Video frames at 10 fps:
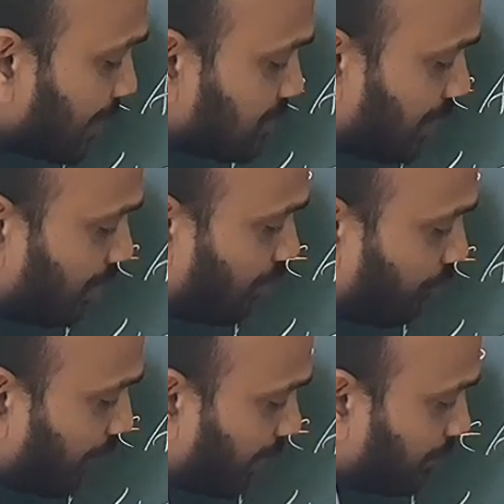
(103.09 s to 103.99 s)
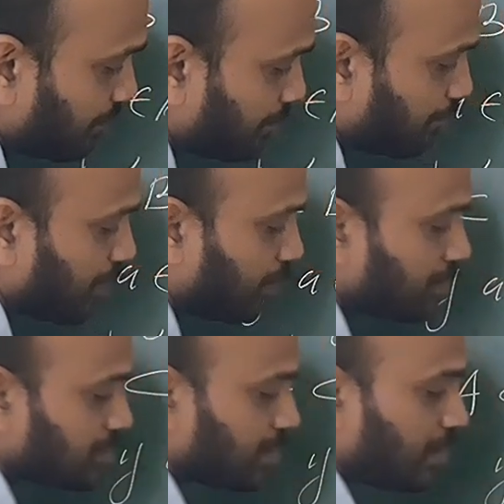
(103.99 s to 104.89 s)
subset of A
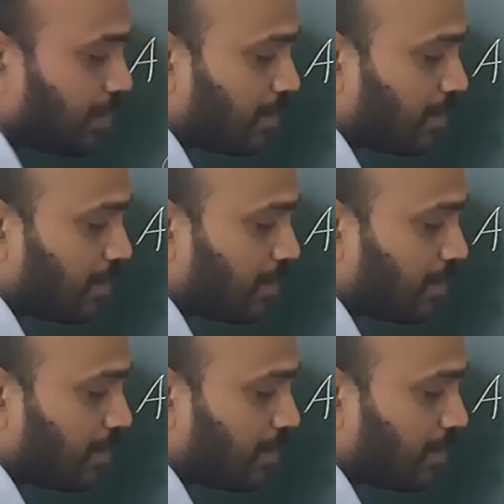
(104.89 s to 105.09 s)
because